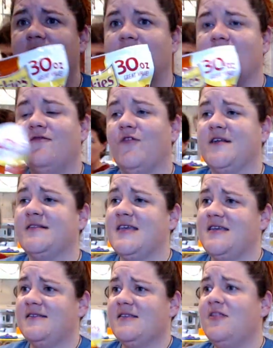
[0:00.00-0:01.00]

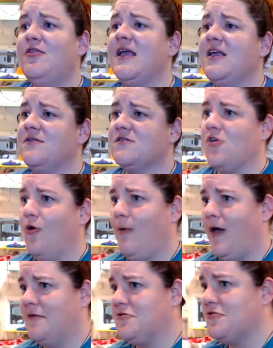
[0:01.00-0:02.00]
Friskies. Thank you so
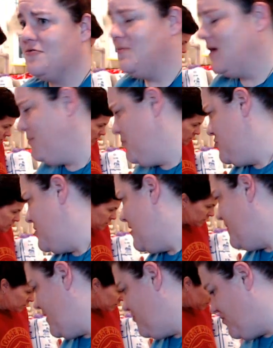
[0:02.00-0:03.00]
much. We appreciate
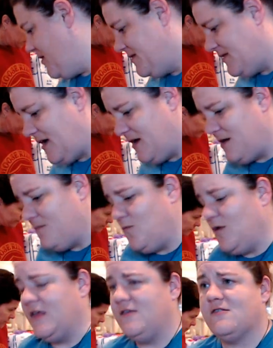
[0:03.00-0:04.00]
that, Tracy, and I'm
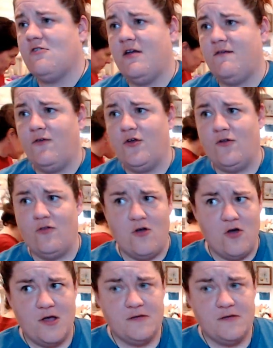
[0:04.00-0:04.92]
really sorry for your loss.